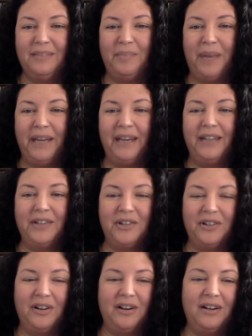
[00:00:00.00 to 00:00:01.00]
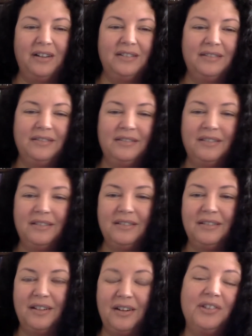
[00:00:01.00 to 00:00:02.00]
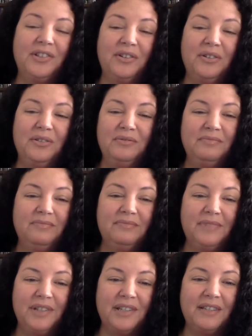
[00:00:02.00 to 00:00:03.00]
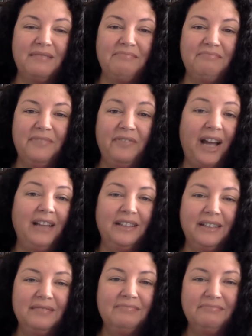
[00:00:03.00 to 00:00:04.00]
by nature are also just violent.